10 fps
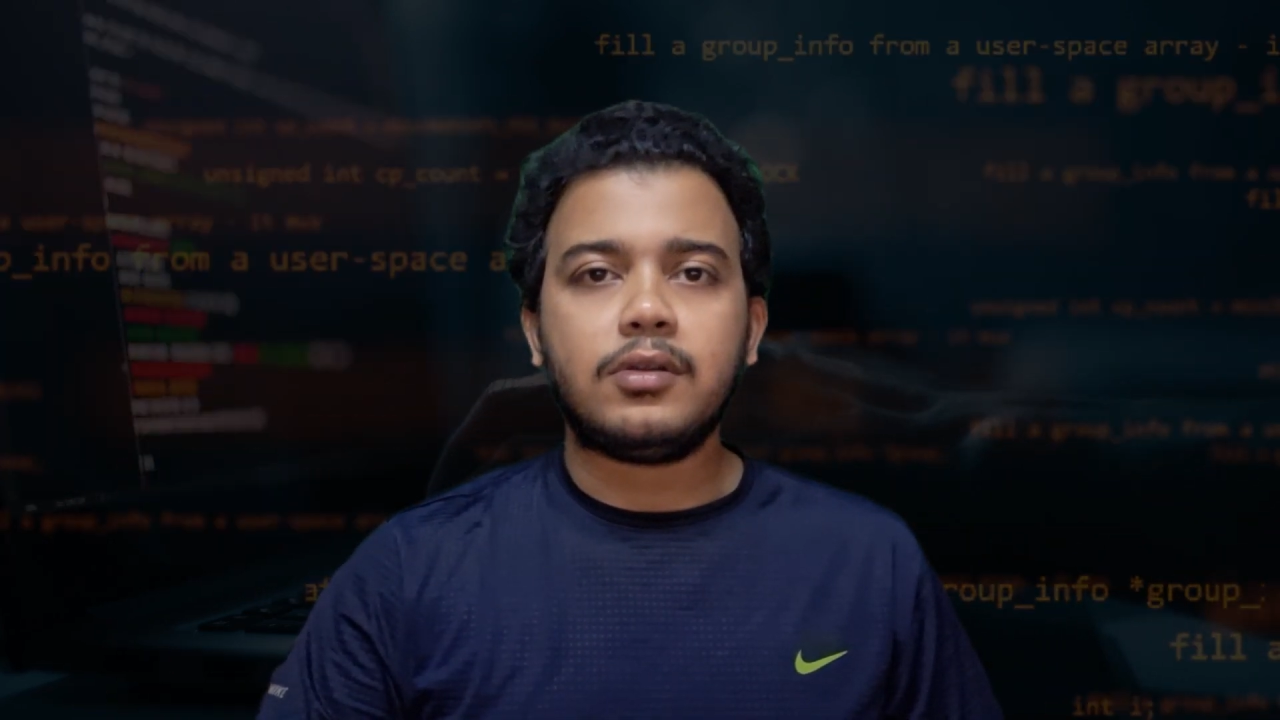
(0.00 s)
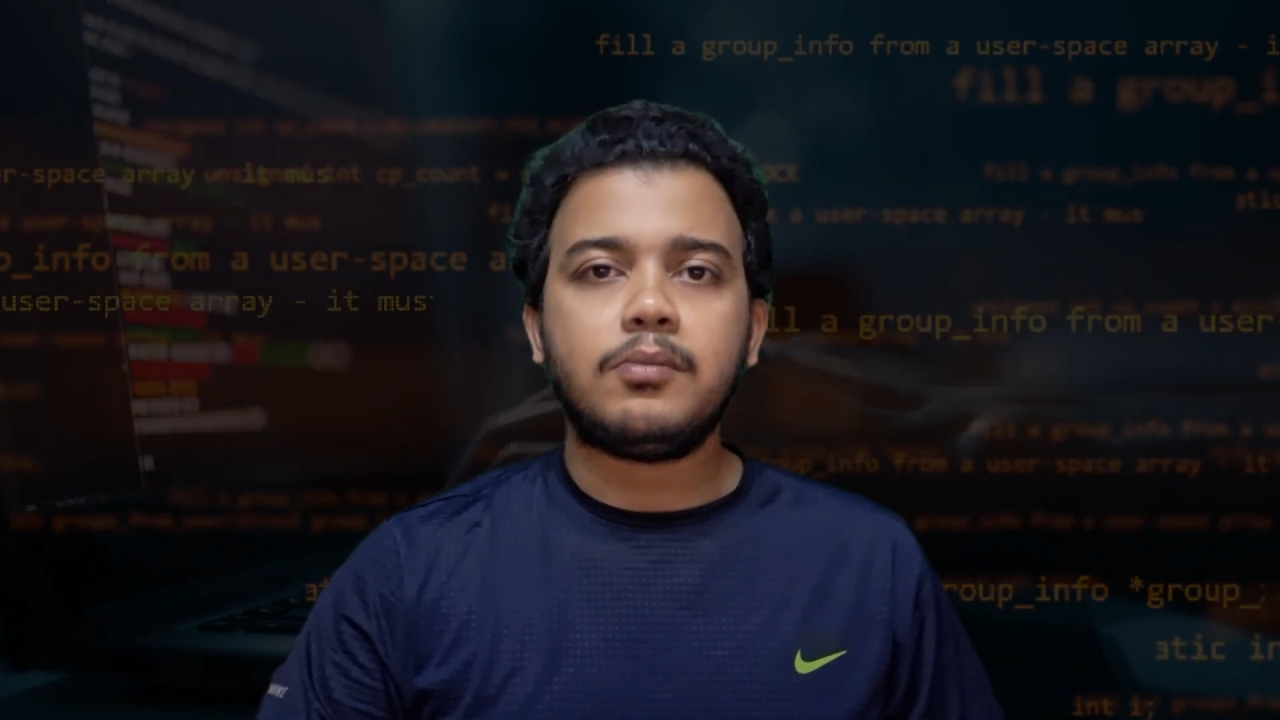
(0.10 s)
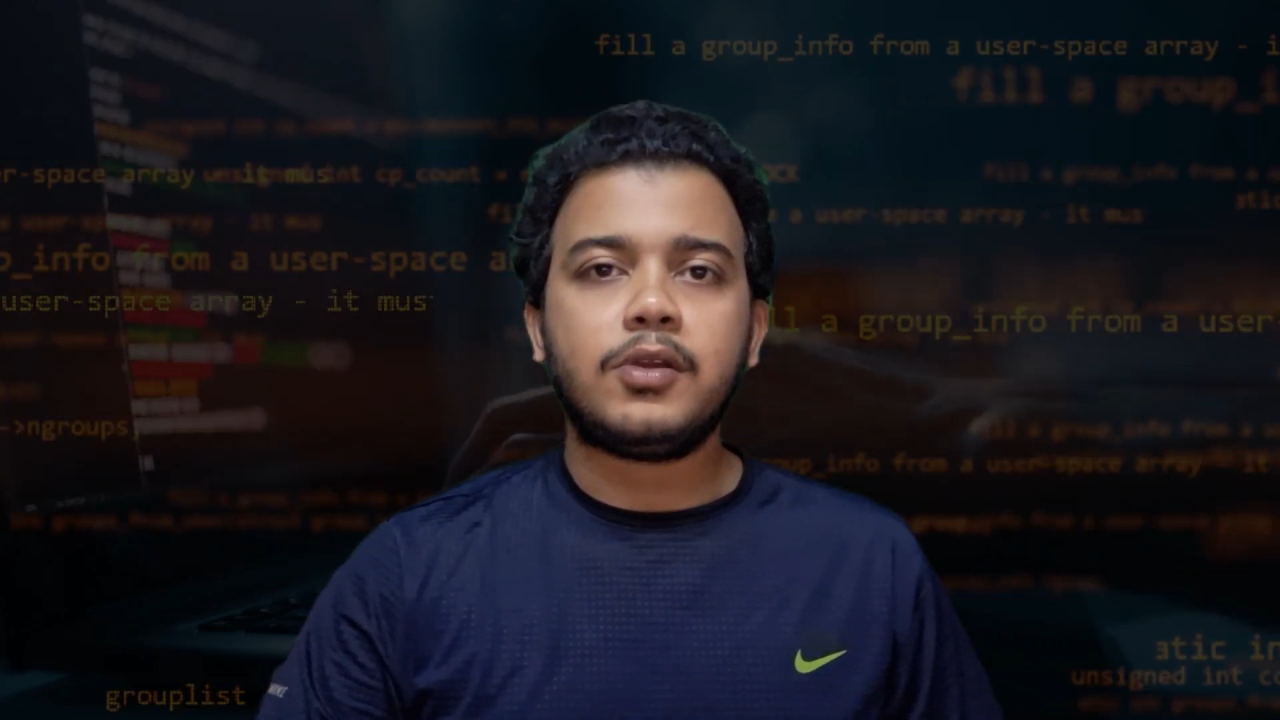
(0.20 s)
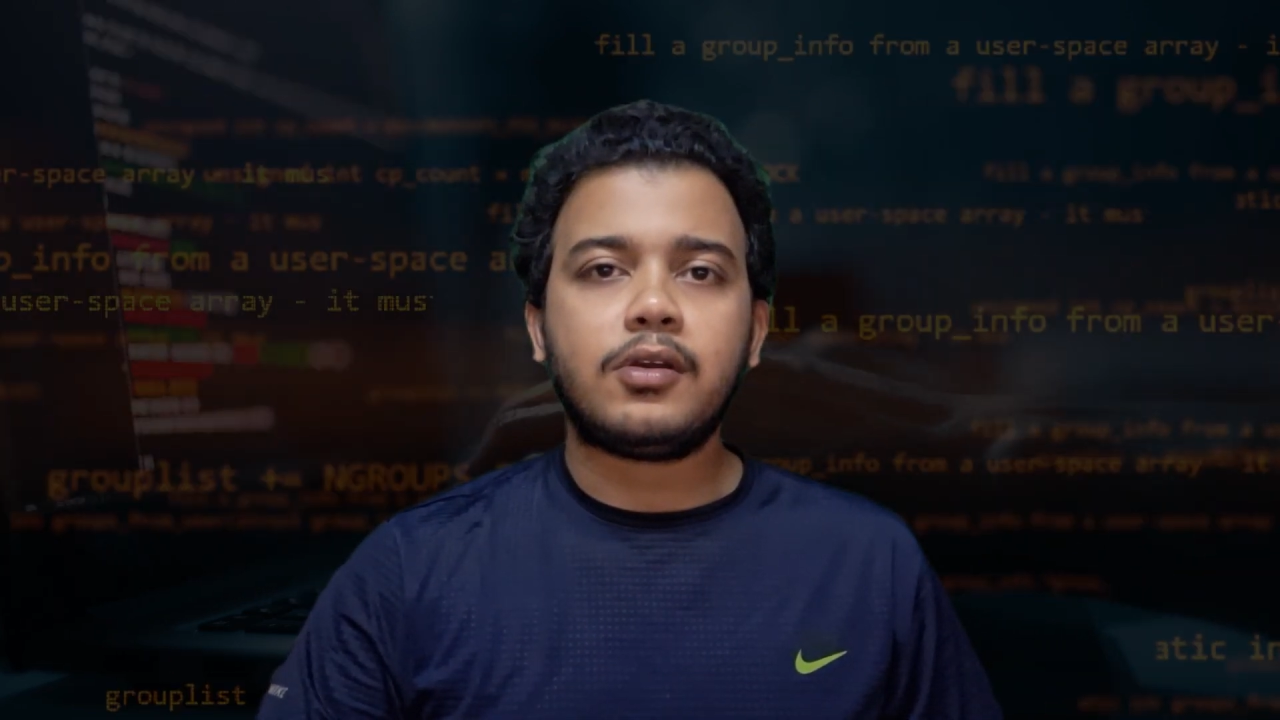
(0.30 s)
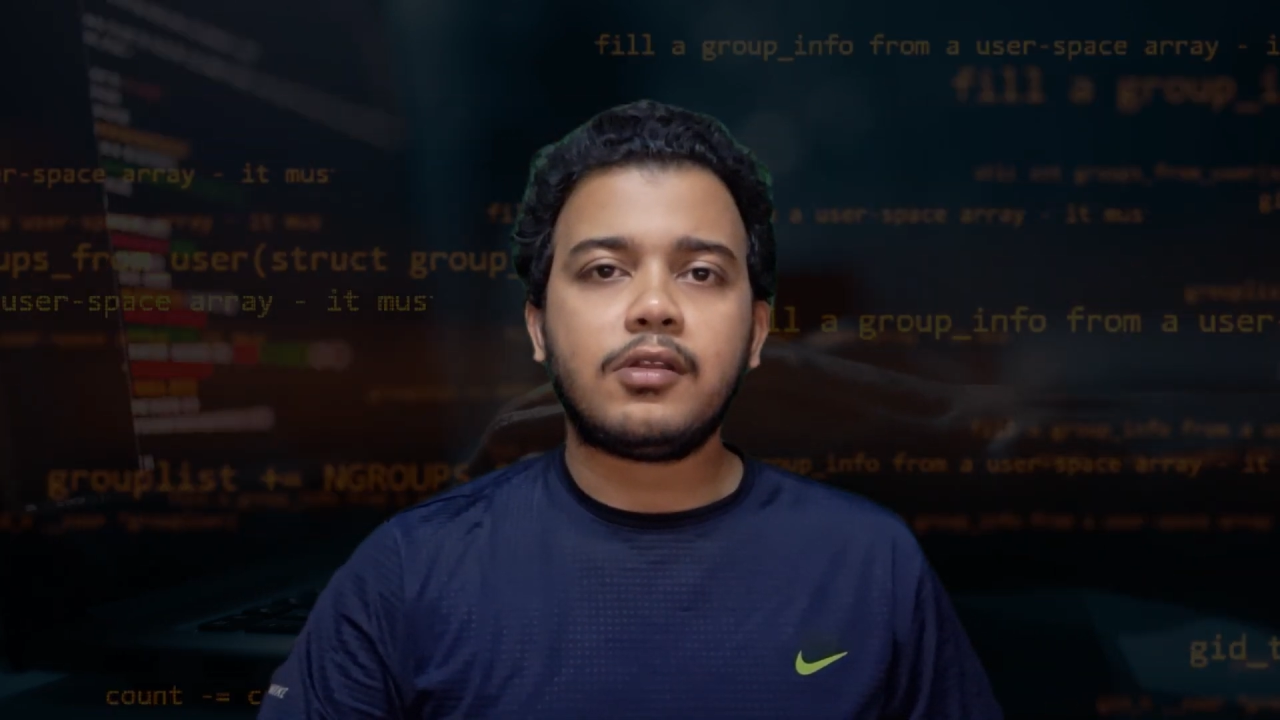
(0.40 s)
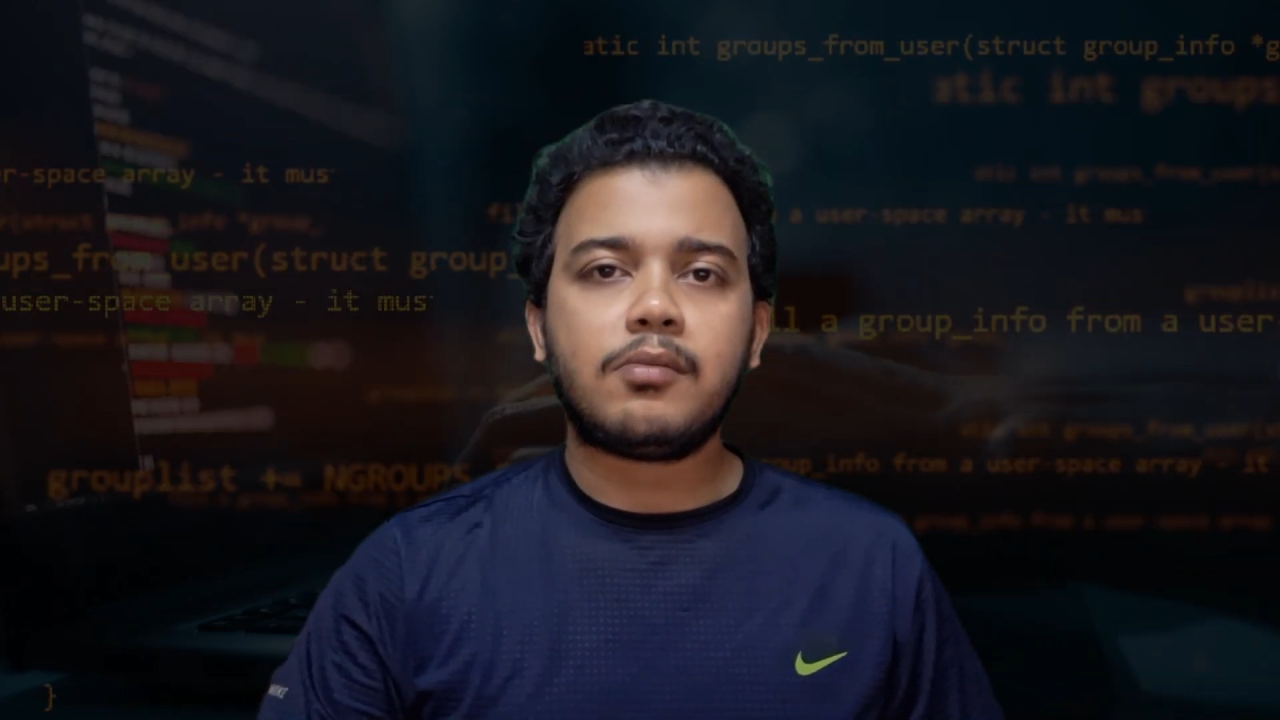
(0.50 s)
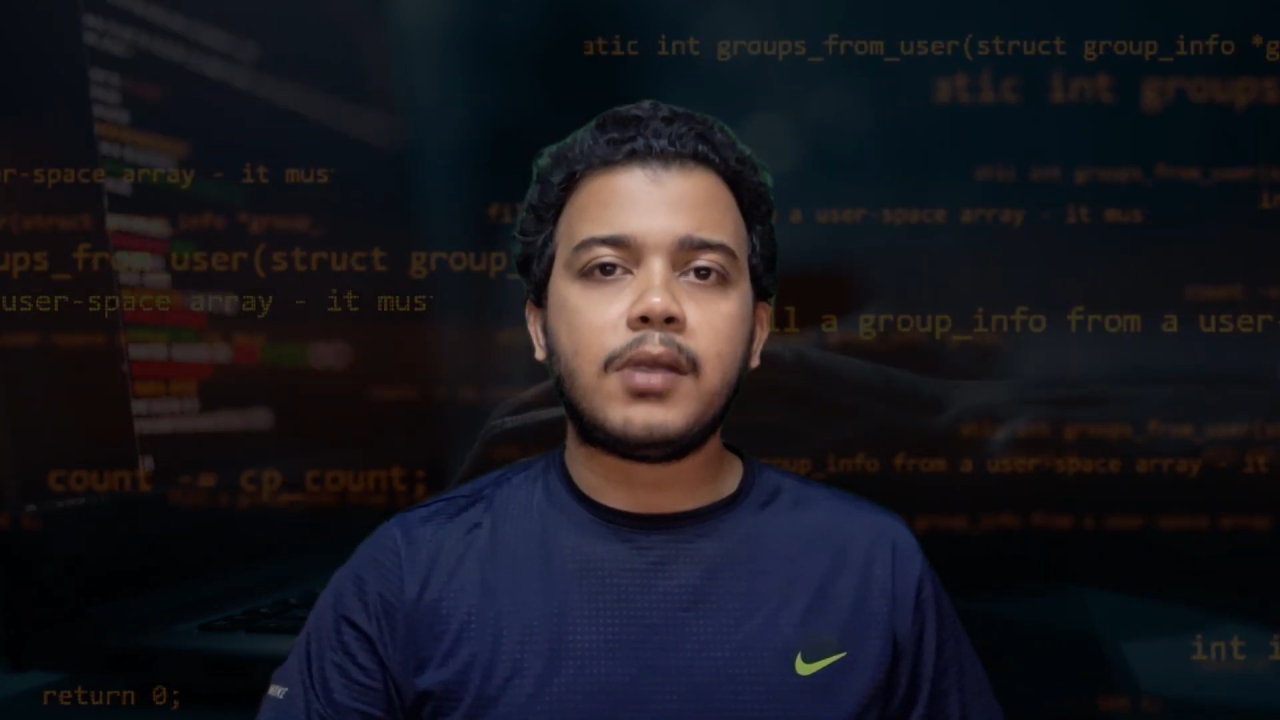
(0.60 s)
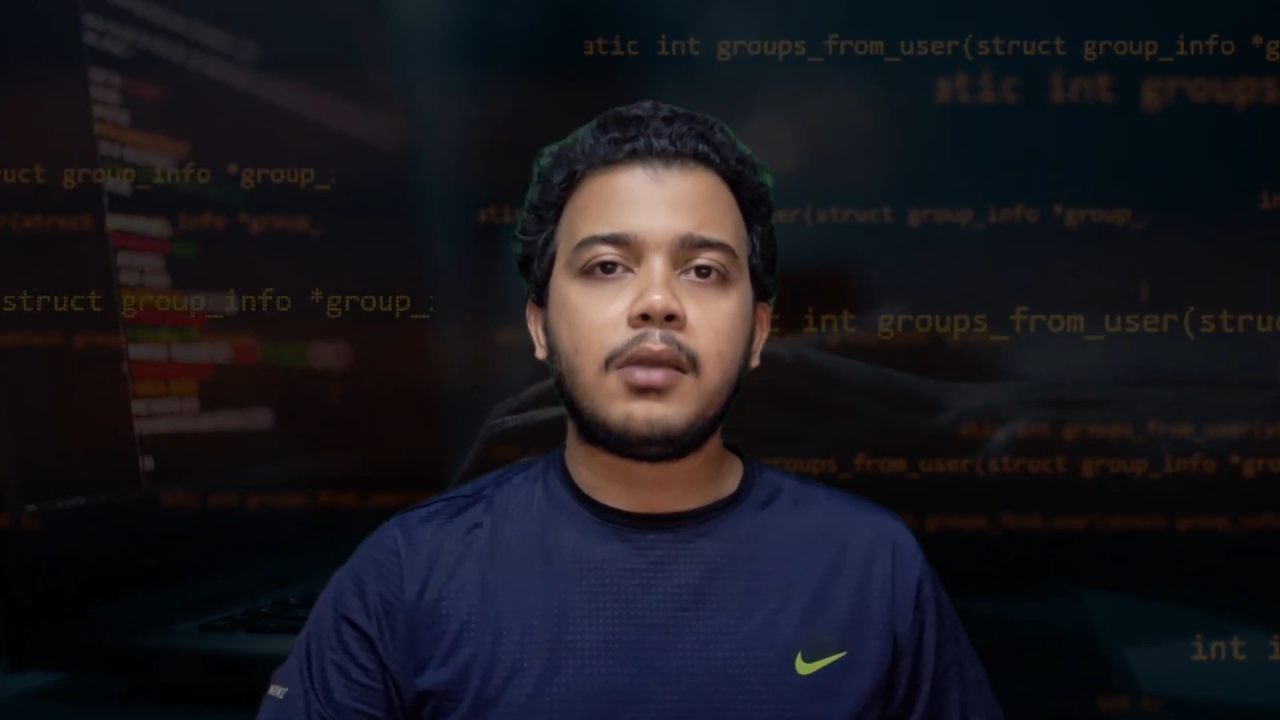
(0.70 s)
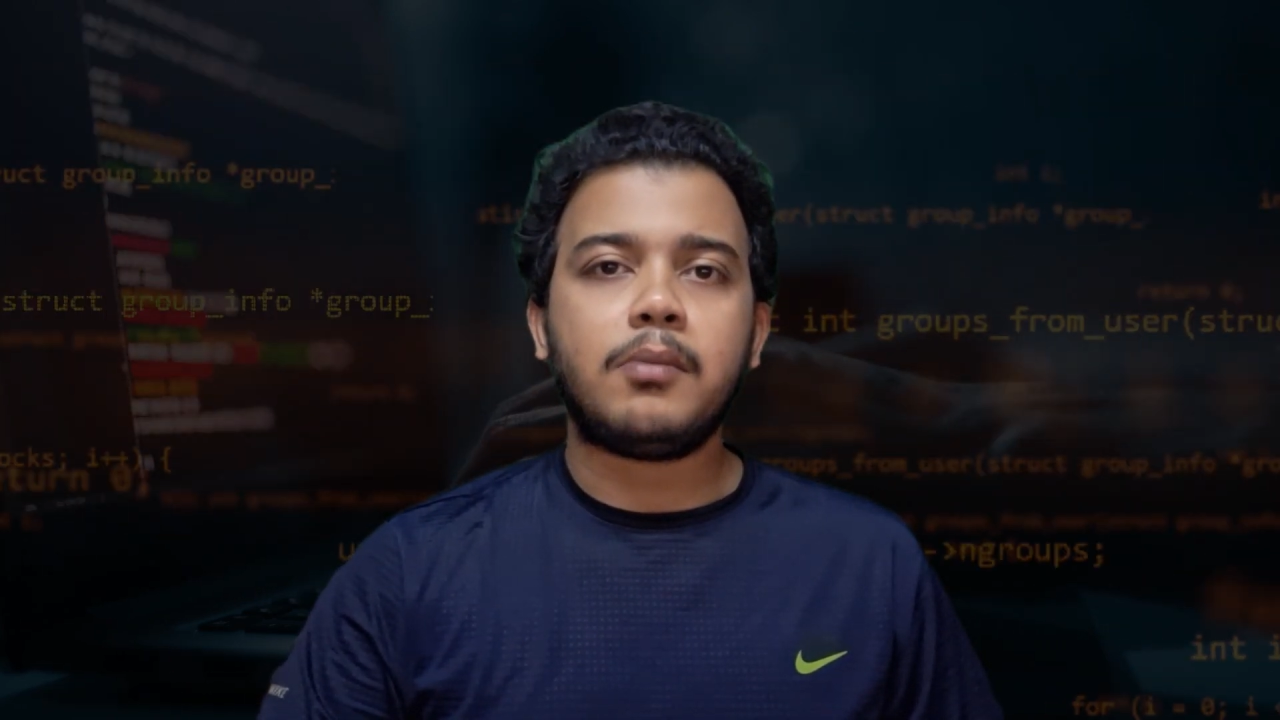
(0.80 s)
because my